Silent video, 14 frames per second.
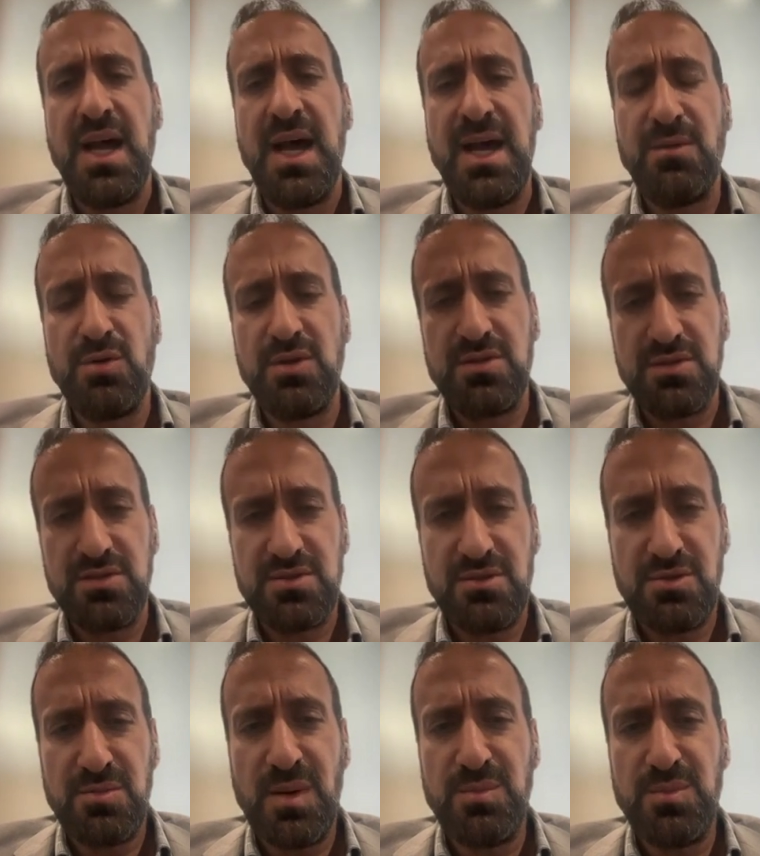I want you to
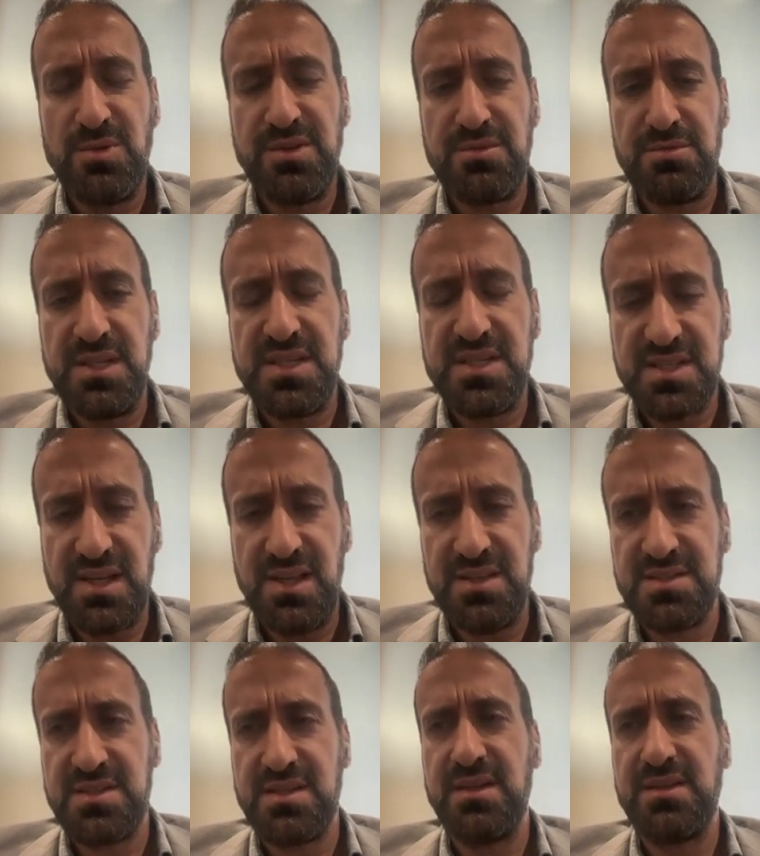remember three
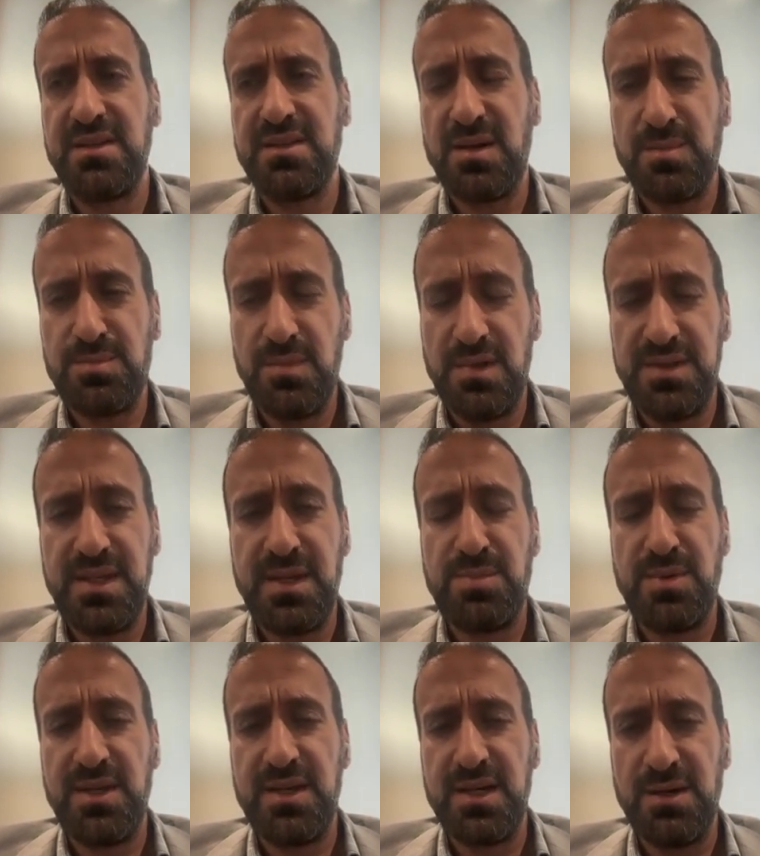cells that
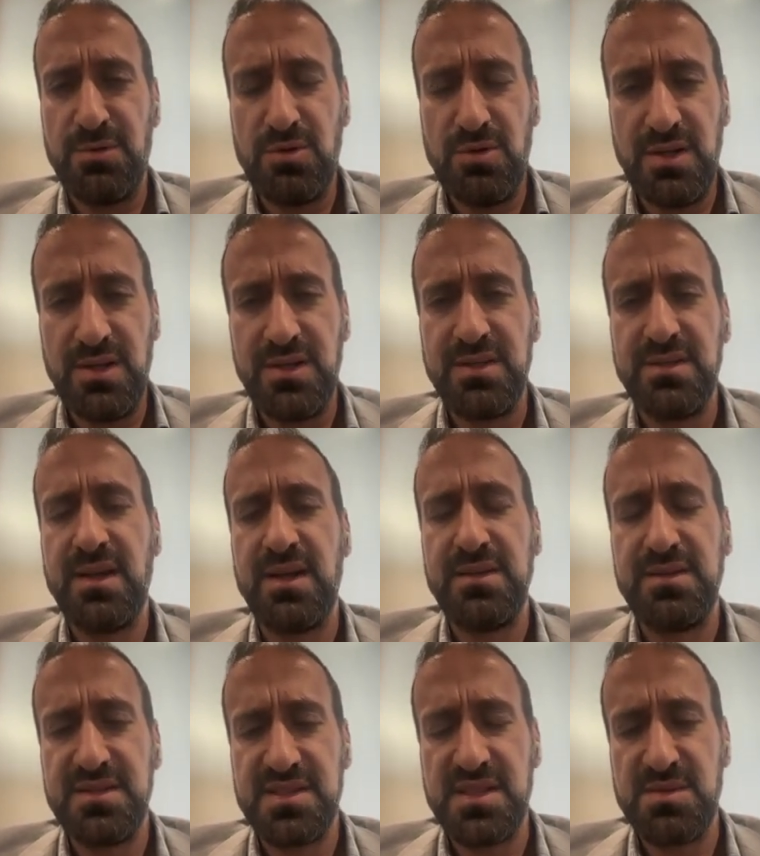play a role in
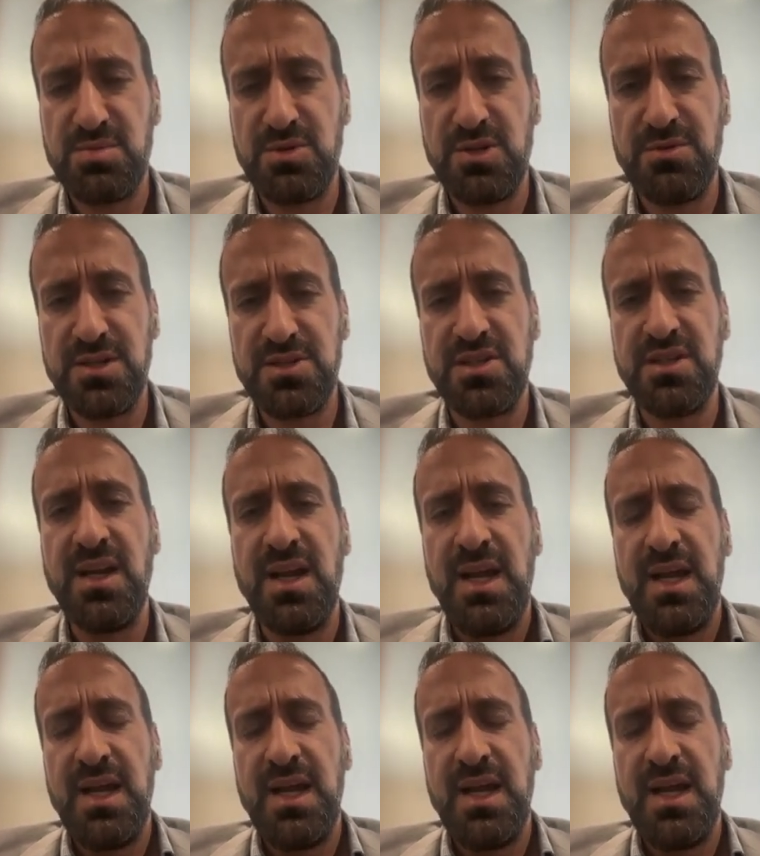disease progression: